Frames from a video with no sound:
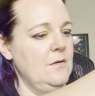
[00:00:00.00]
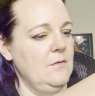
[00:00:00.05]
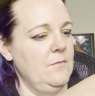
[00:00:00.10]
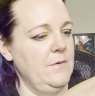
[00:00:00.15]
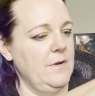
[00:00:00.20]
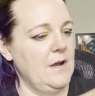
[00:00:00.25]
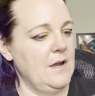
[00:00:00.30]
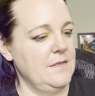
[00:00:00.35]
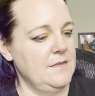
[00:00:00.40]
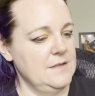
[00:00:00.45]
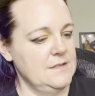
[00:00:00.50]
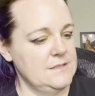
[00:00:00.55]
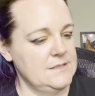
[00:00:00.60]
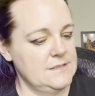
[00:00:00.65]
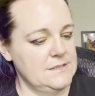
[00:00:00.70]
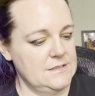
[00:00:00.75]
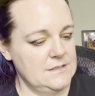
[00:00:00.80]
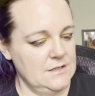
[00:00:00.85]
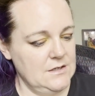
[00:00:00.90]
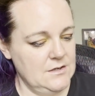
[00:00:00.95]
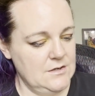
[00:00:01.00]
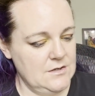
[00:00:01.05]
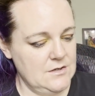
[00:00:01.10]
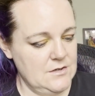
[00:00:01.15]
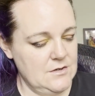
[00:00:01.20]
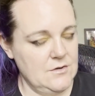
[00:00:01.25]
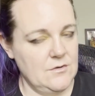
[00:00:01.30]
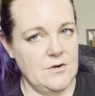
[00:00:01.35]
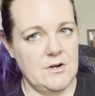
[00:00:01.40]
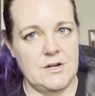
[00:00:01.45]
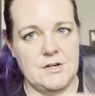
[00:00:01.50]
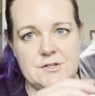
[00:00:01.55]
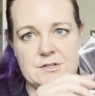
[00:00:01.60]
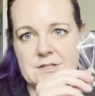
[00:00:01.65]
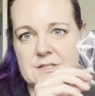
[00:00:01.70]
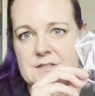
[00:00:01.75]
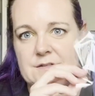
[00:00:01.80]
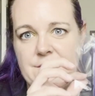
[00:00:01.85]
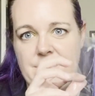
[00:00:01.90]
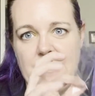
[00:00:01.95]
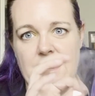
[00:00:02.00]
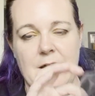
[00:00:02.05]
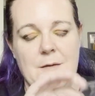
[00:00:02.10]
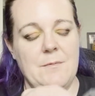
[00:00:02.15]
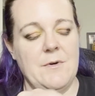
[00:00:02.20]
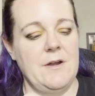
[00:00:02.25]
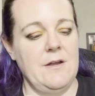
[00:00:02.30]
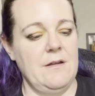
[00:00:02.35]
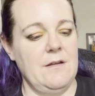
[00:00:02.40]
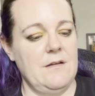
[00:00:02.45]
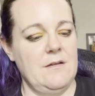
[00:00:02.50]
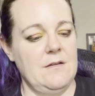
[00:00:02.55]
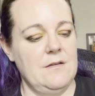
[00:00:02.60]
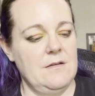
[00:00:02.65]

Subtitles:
We got this gorgeous fabric